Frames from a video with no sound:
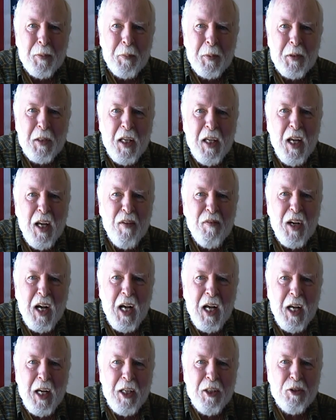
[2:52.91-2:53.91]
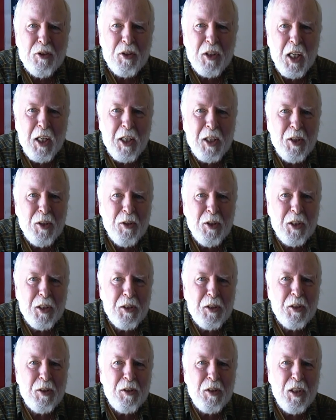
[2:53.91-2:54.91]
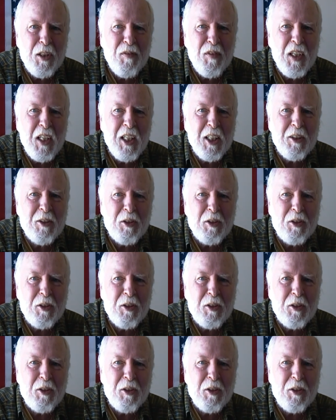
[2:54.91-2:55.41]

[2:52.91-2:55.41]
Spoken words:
But they have eyes. They can look at the TV